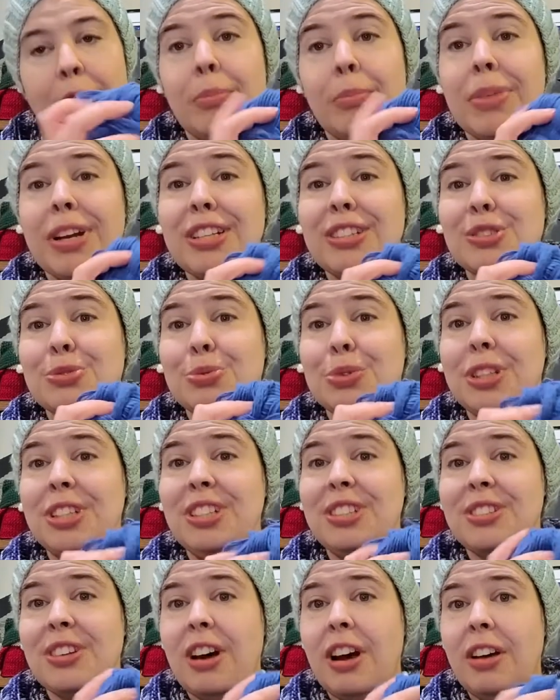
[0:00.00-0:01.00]
But it's really
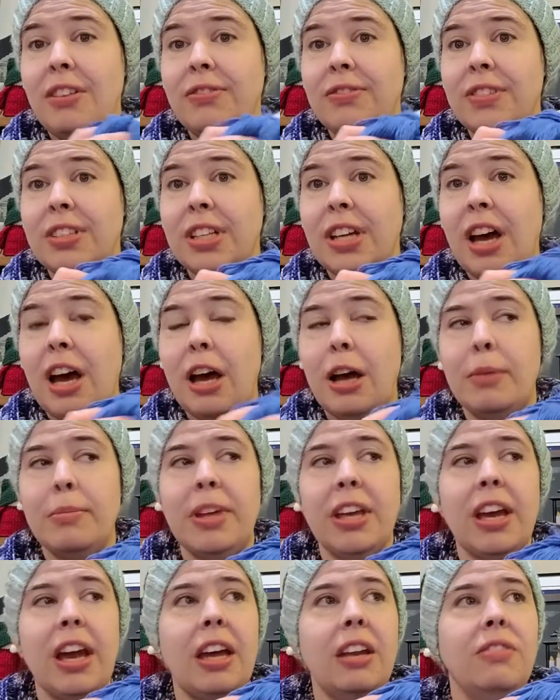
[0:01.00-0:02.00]
soft.
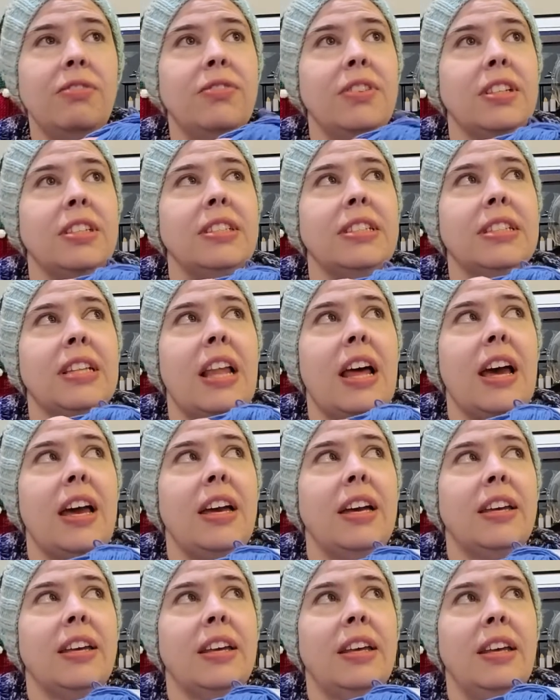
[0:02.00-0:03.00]
It kind of feels
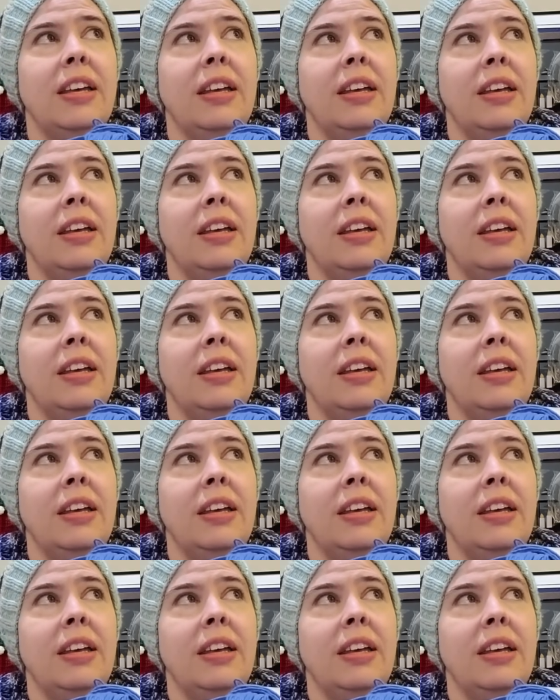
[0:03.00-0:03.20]
like